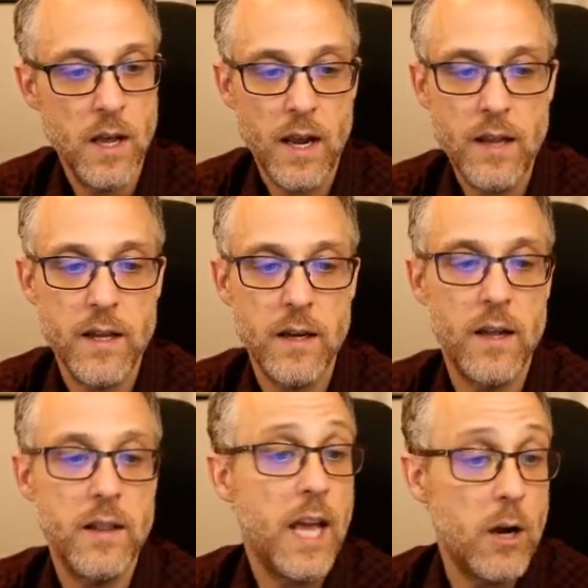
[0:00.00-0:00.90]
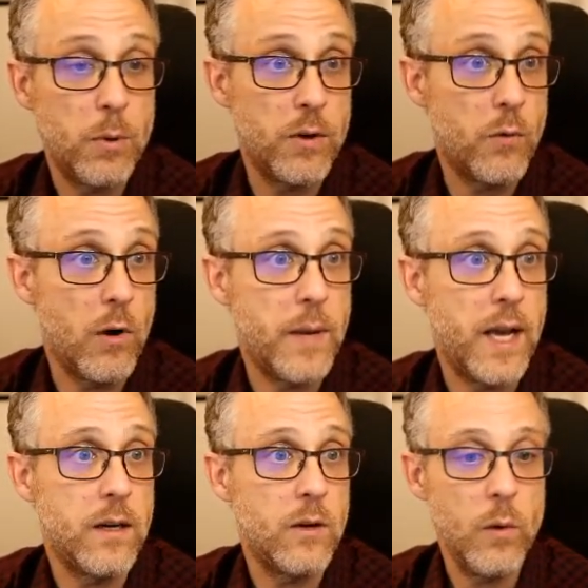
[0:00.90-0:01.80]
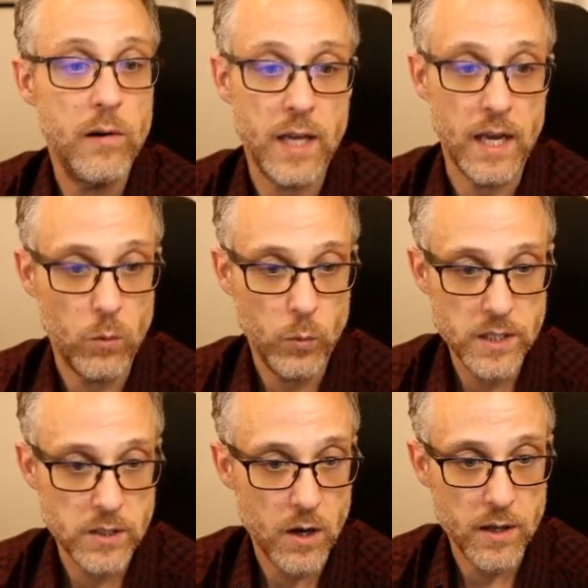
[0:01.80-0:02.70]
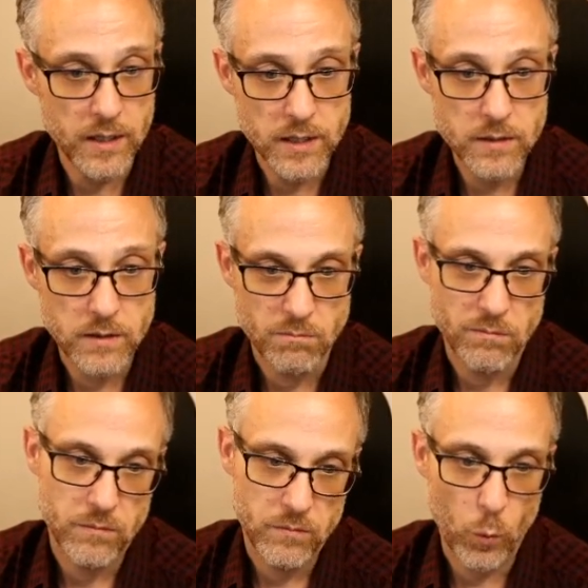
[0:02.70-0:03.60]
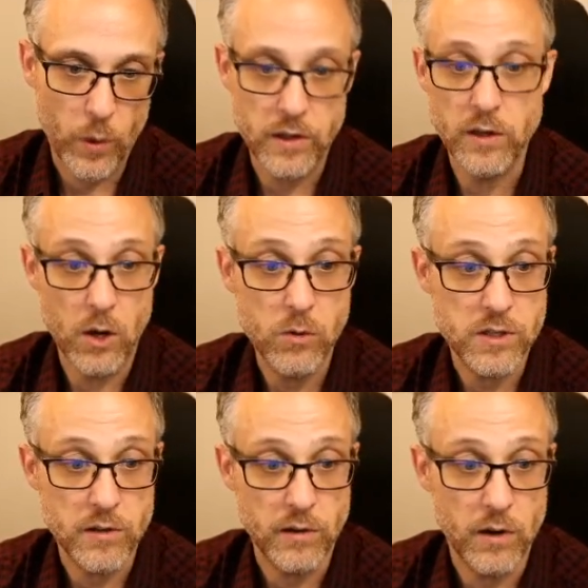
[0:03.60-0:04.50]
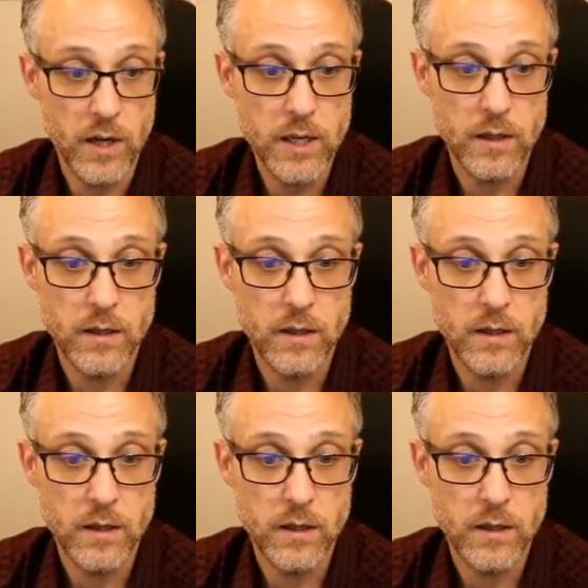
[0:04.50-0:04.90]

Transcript: And then the output format, where again, we saw this, whether you noticed it or not.